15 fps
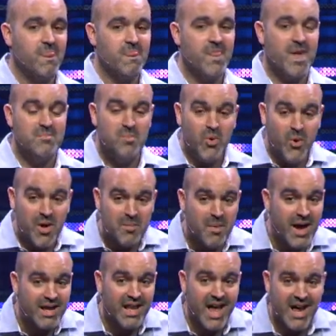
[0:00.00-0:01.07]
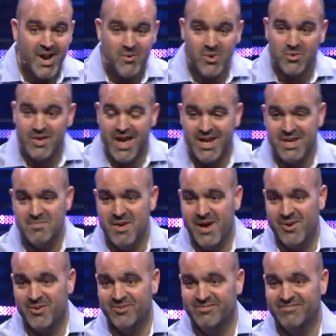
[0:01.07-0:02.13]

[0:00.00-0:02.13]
And boy, am I glad I wrote that email.